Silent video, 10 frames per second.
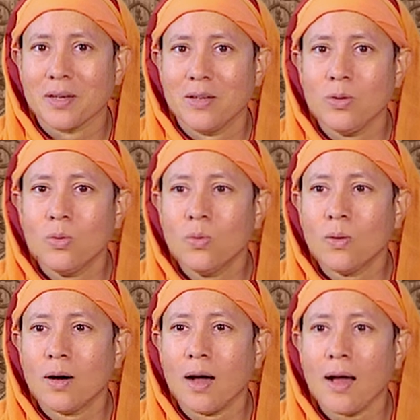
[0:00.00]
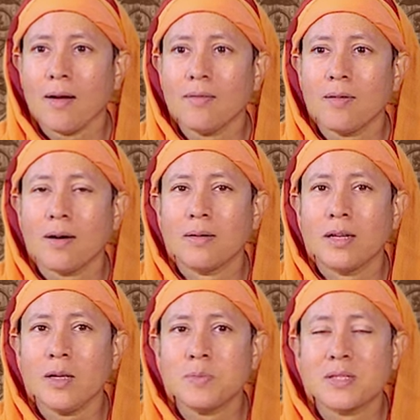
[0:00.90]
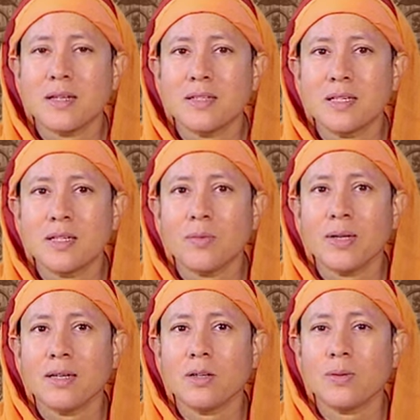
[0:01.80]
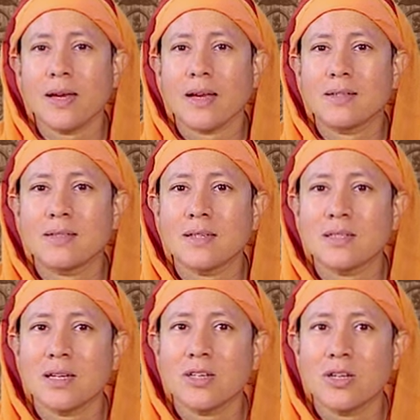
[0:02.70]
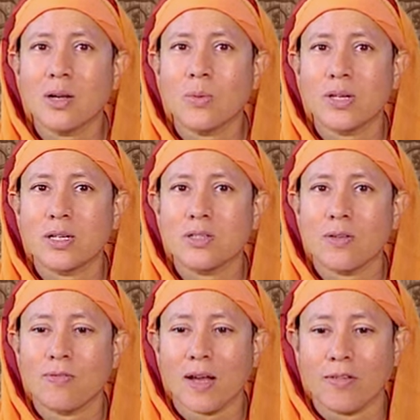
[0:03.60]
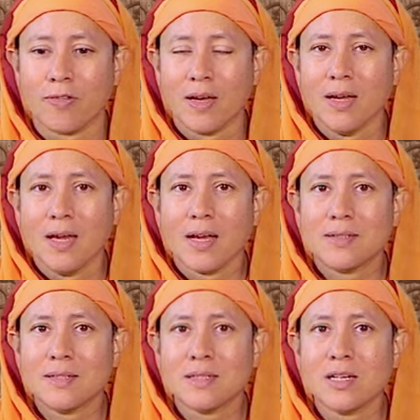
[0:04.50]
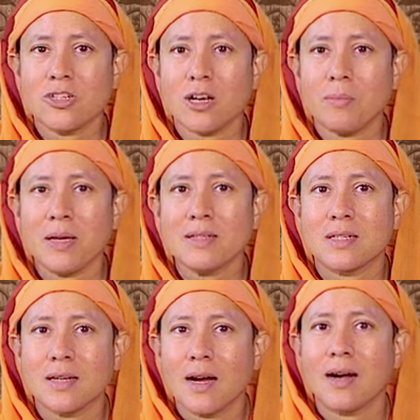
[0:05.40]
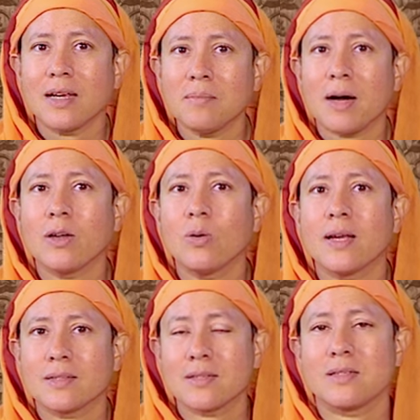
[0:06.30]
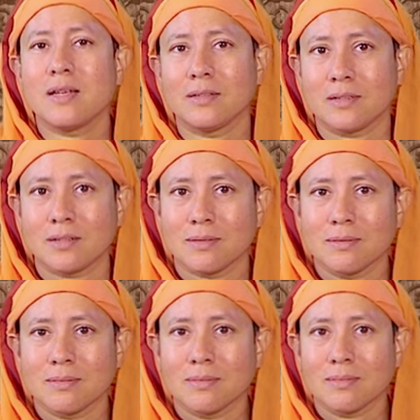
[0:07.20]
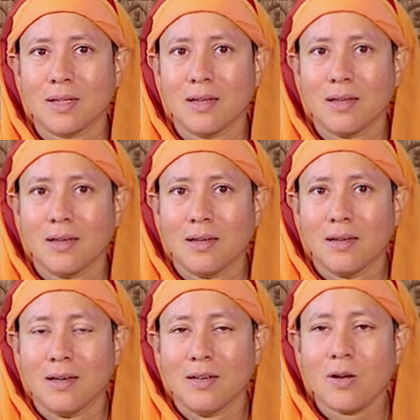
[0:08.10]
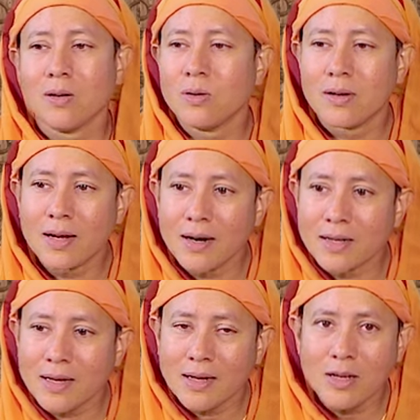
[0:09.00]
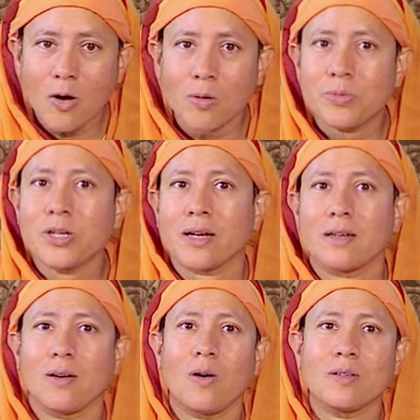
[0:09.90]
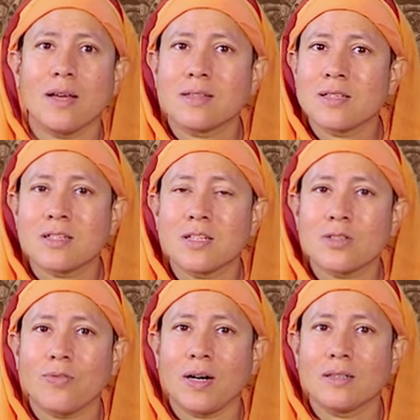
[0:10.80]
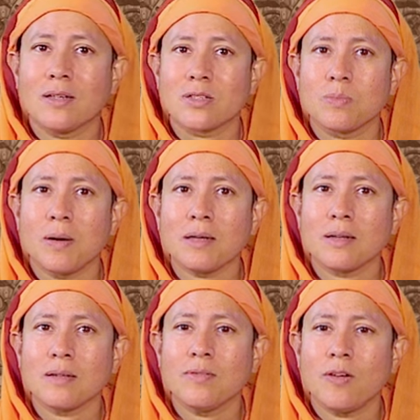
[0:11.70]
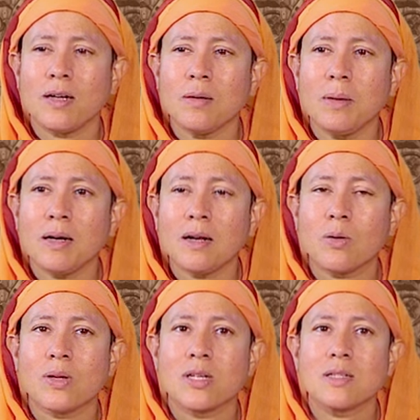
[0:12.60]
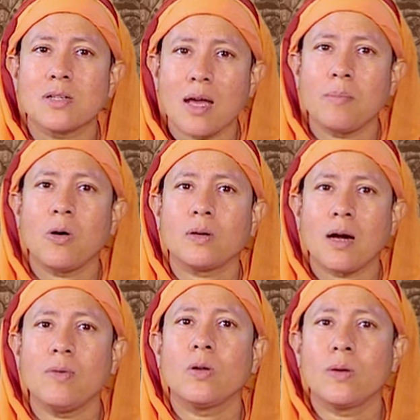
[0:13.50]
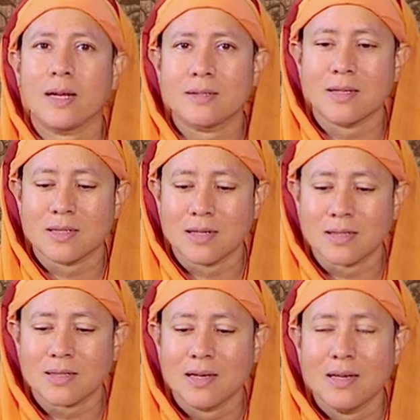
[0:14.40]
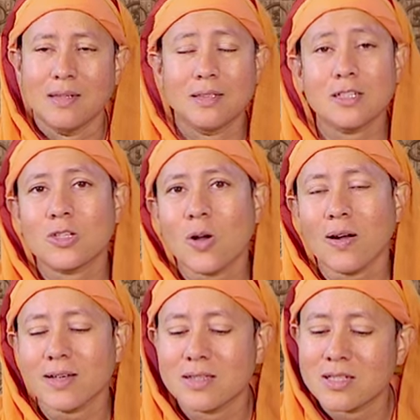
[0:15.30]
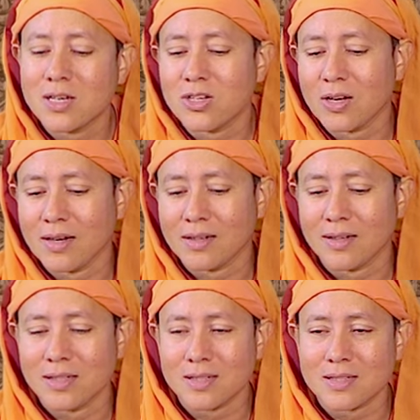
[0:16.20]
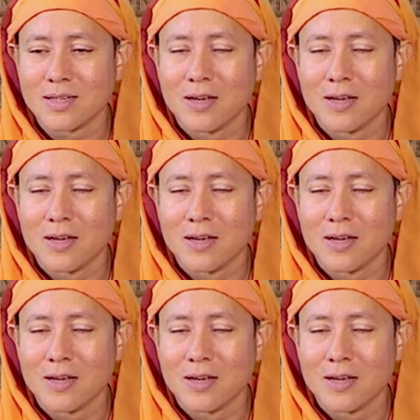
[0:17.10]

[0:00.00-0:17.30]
You have deep sensitivity to the existential questions of life. Existential means regarding my own existence, not regarding any object or the existence of others, but the fundamental questions about our own existence. This is called existential intelligence.